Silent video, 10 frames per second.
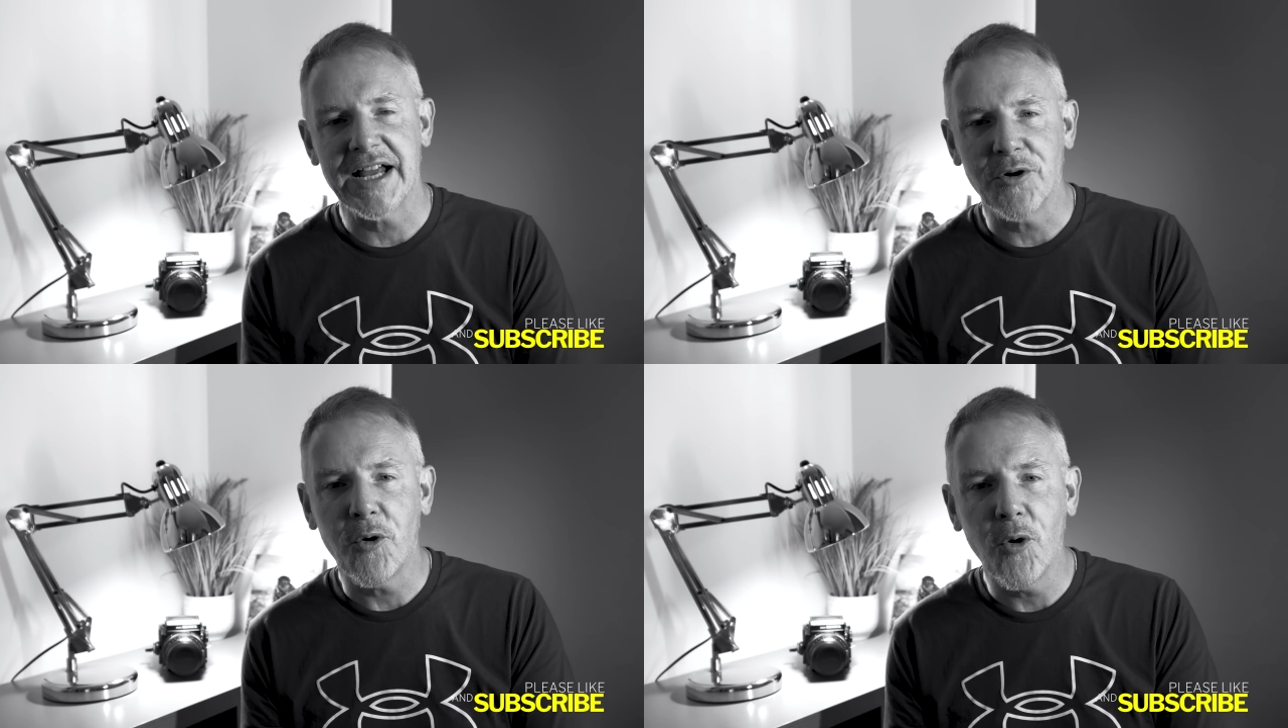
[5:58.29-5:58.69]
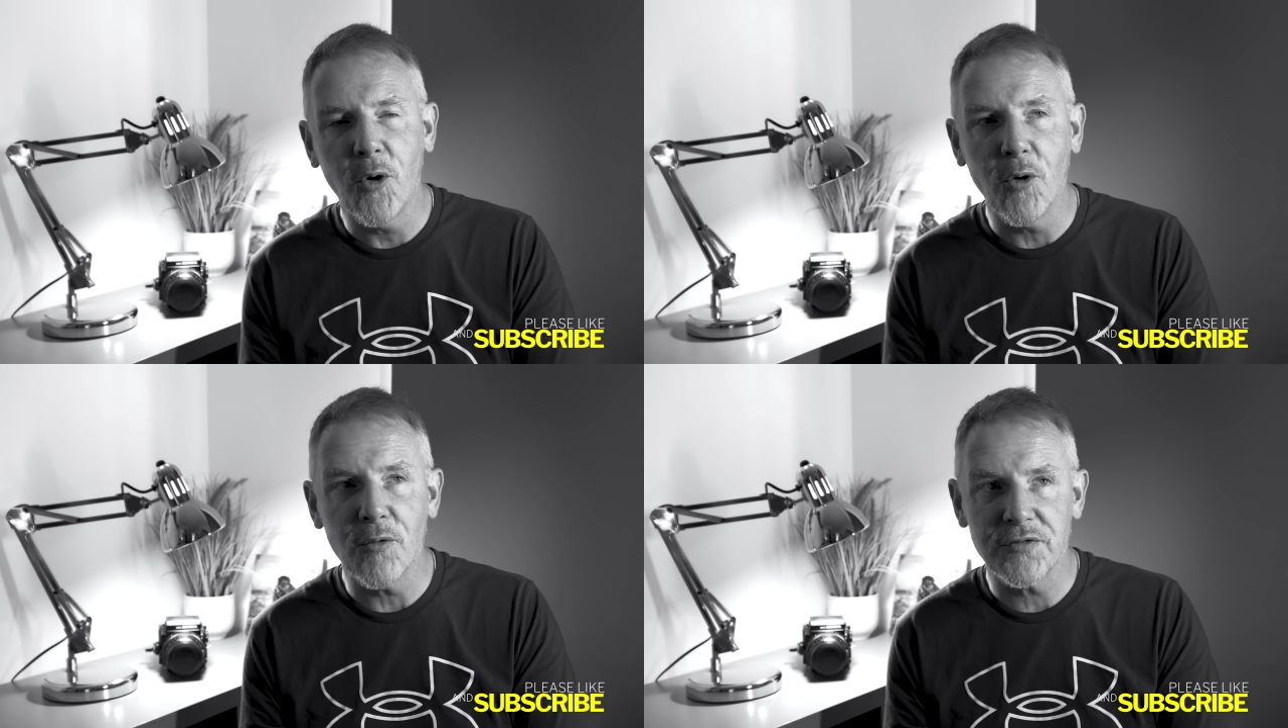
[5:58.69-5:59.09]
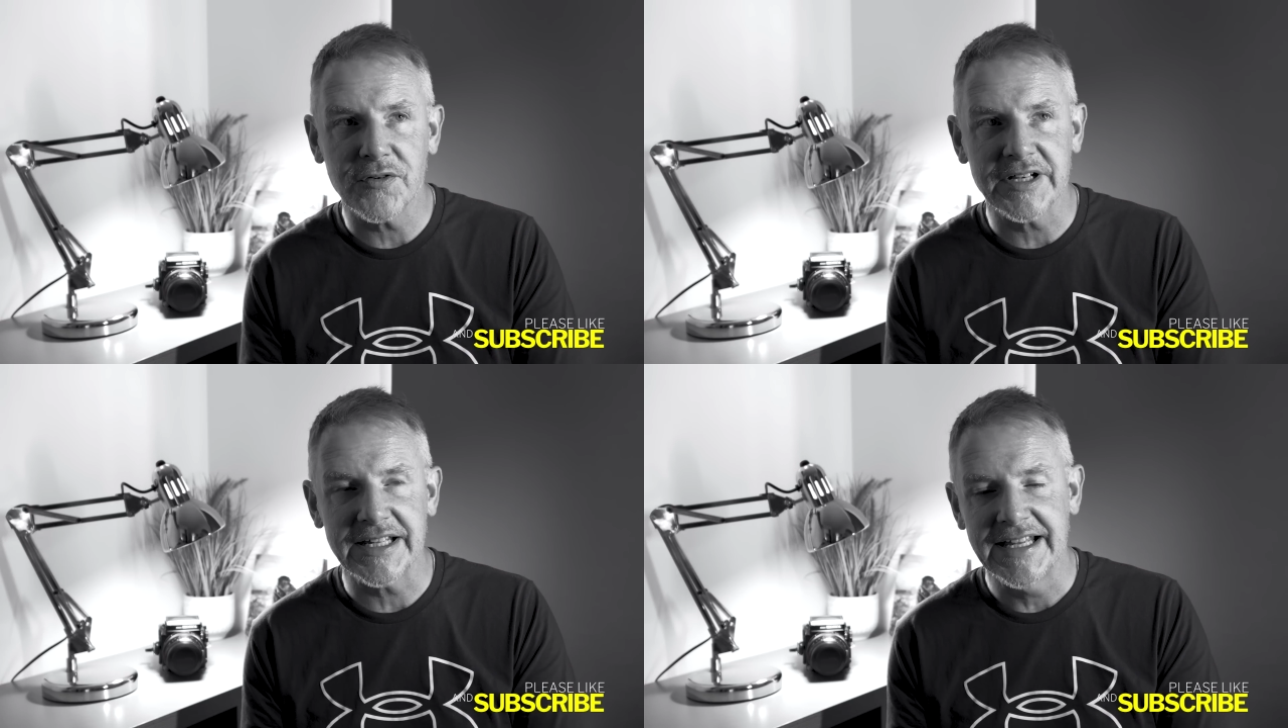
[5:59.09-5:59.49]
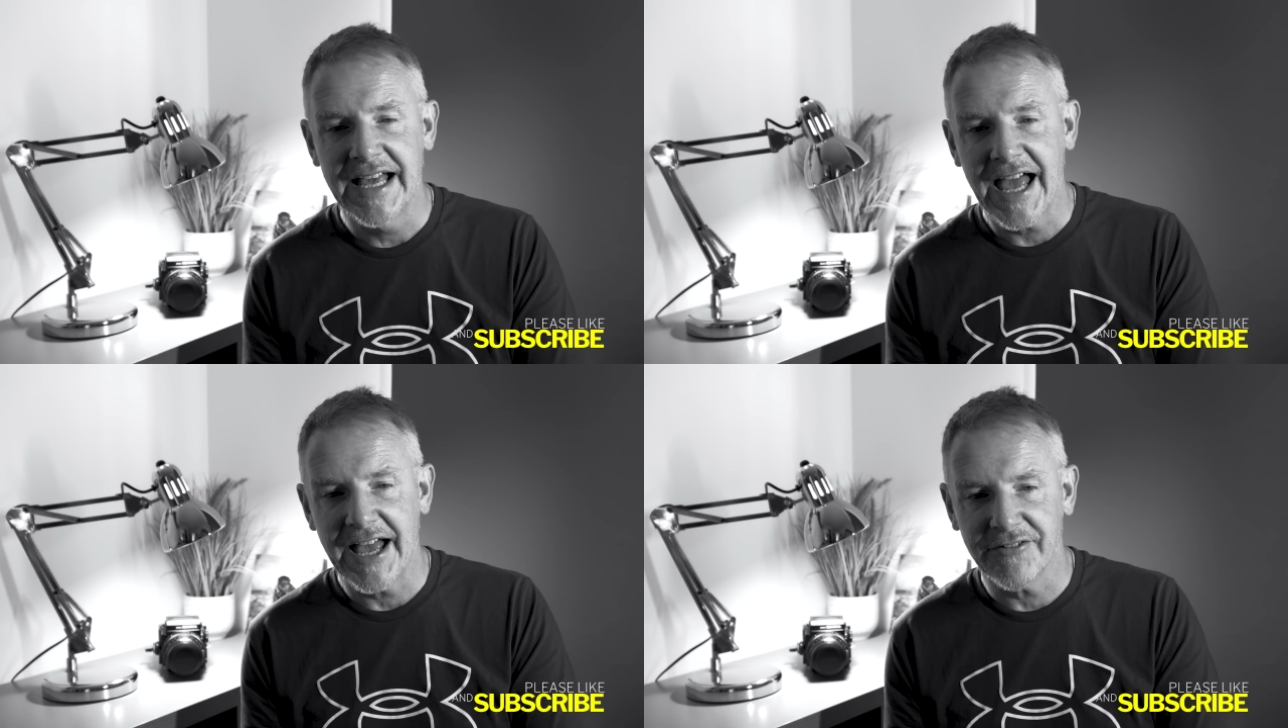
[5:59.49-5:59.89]
and hopefully
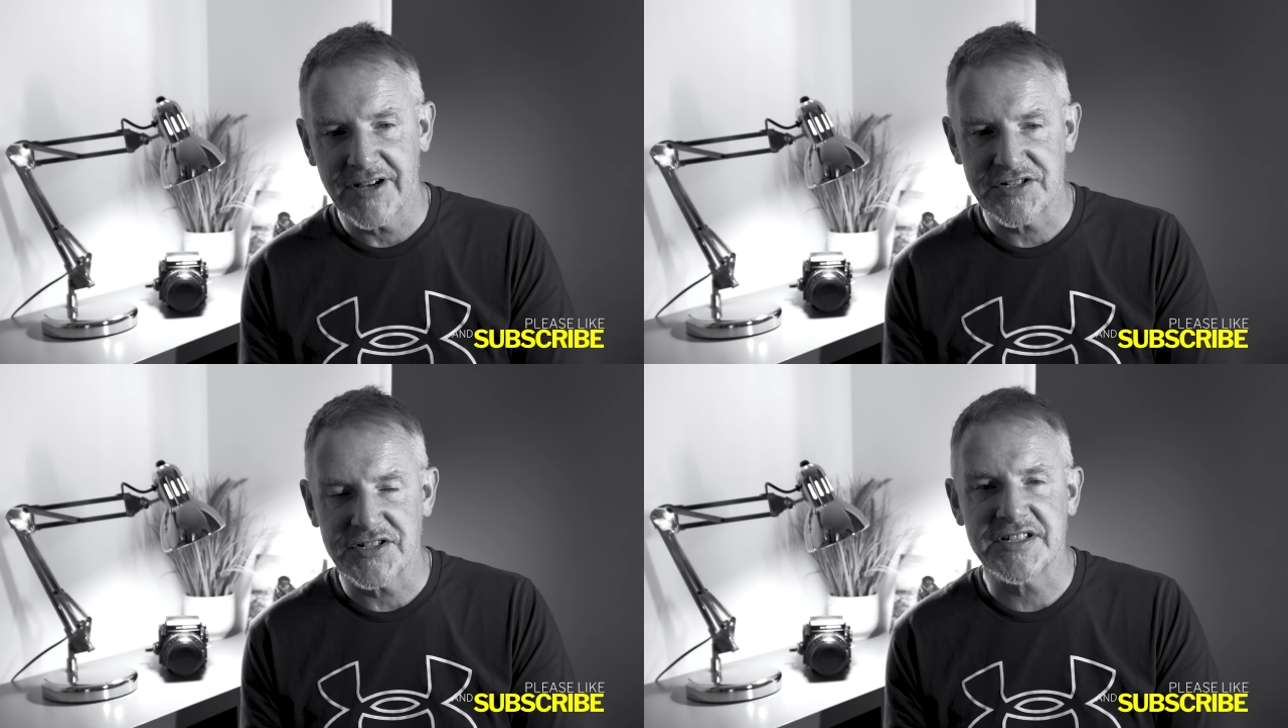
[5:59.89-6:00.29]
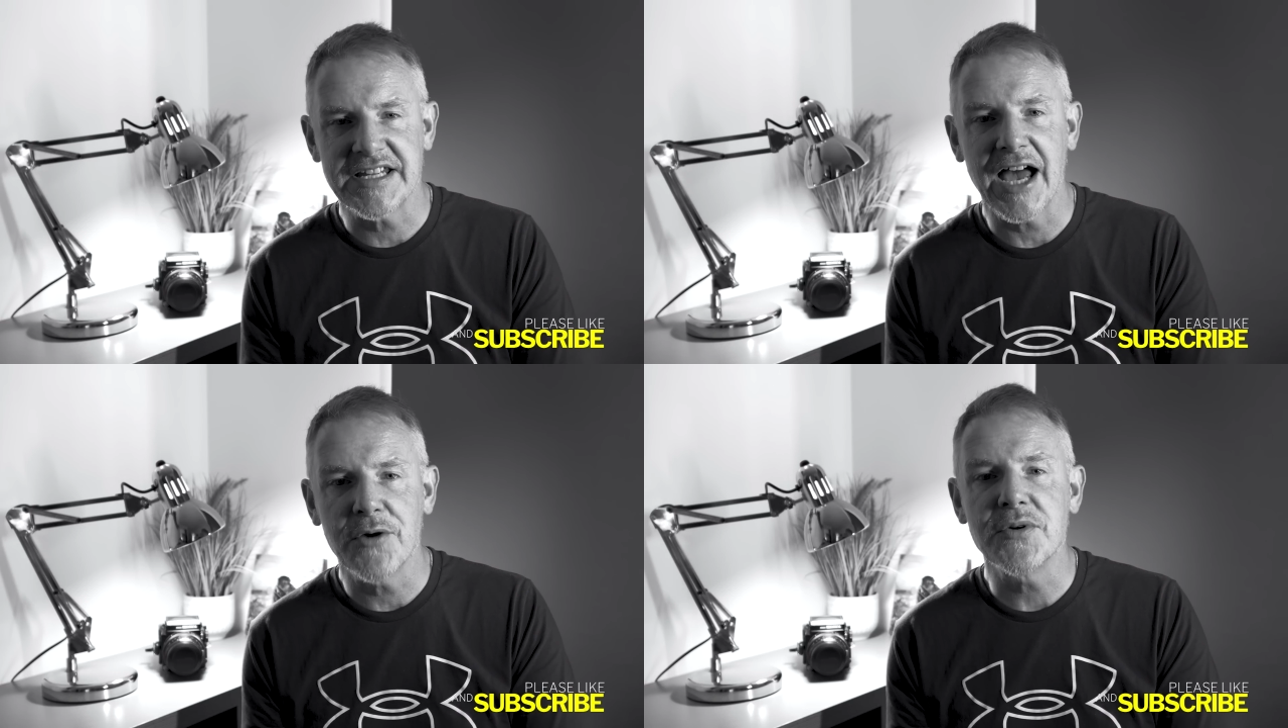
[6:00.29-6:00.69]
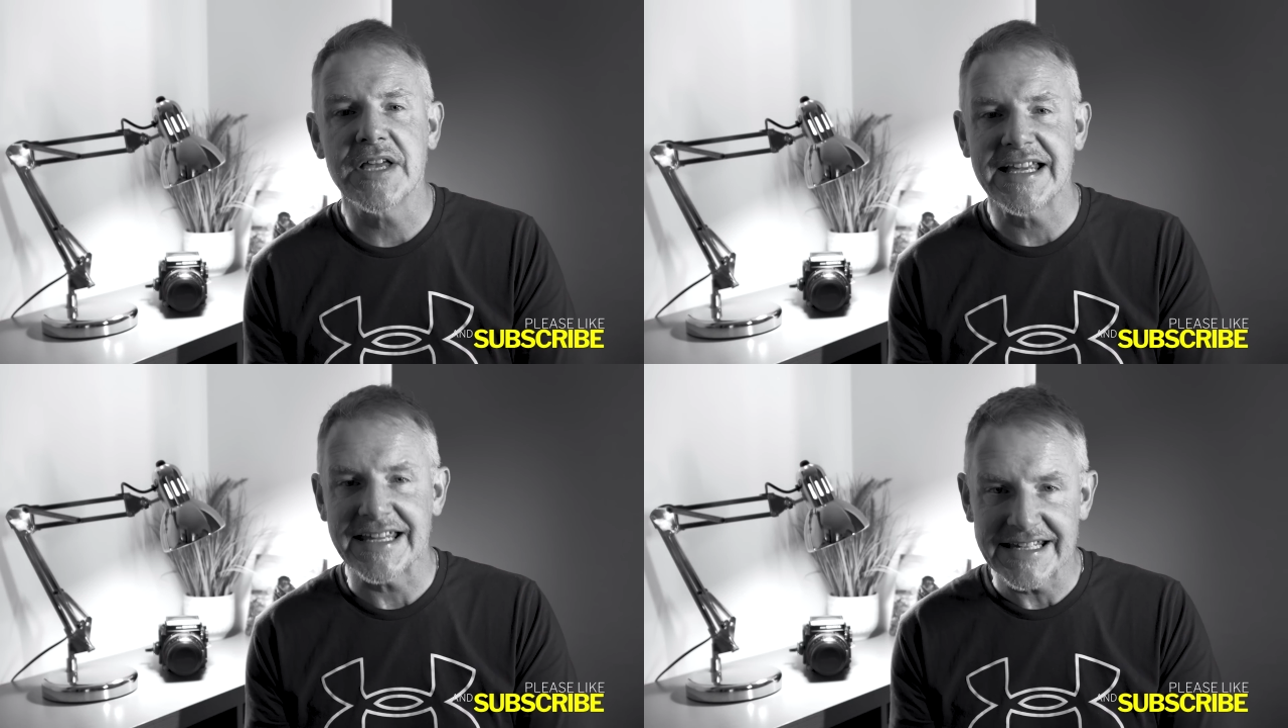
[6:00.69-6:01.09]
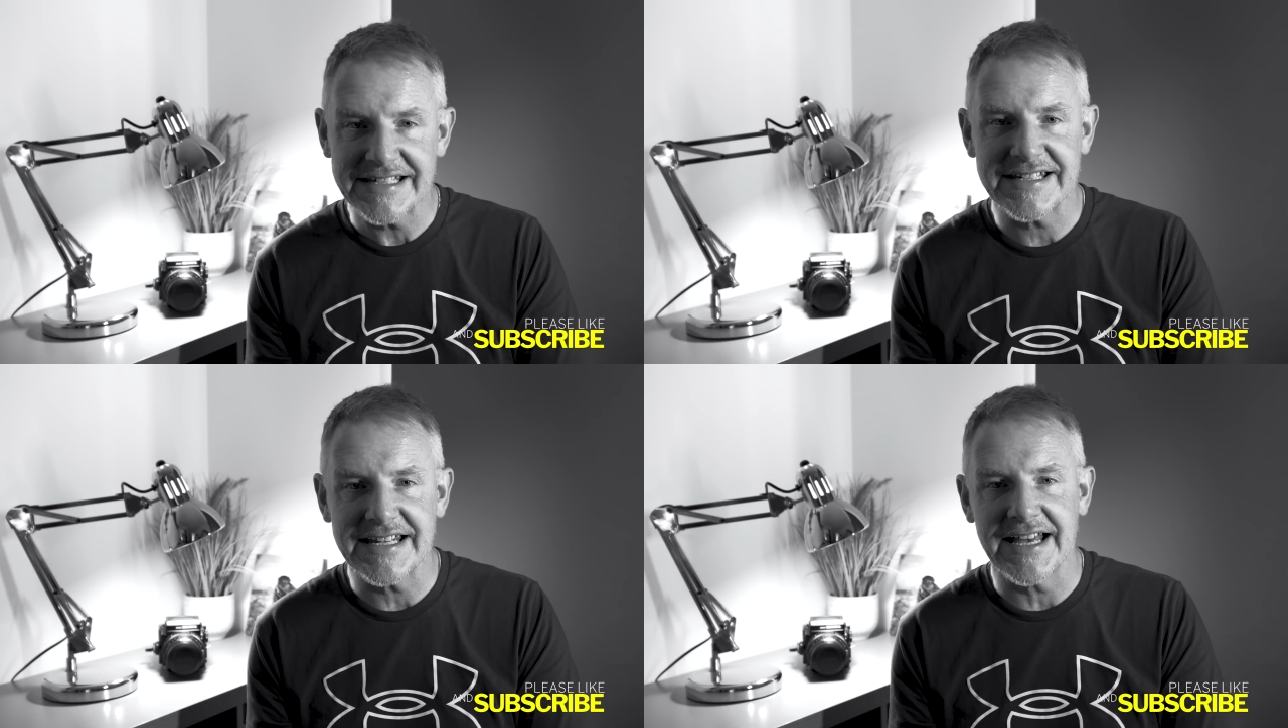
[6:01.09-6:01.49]
it lets you see how
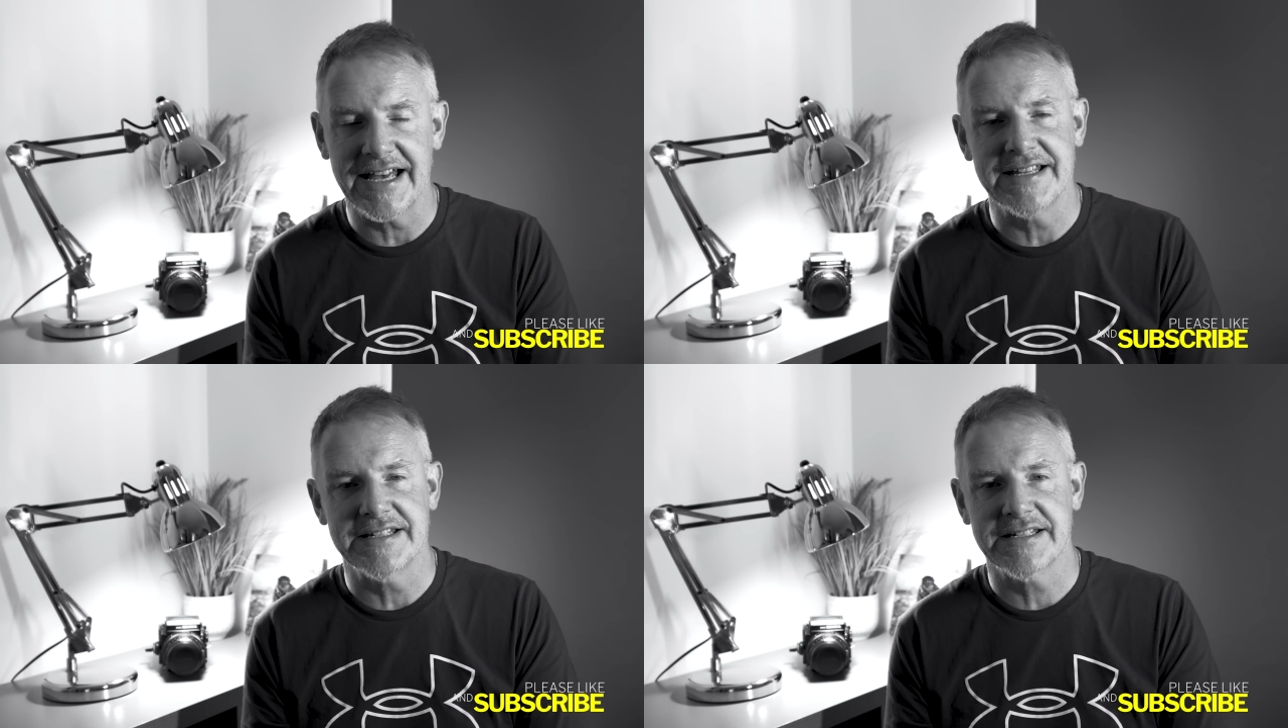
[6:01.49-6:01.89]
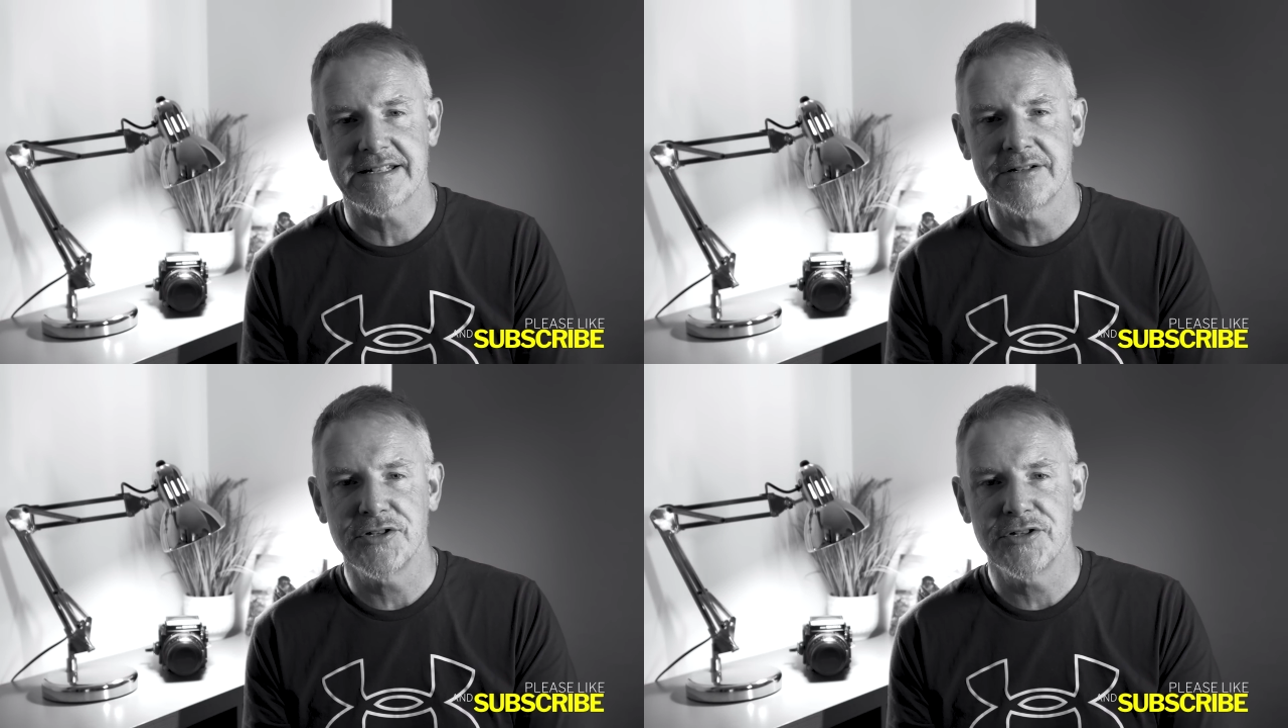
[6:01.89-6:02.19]
easy it is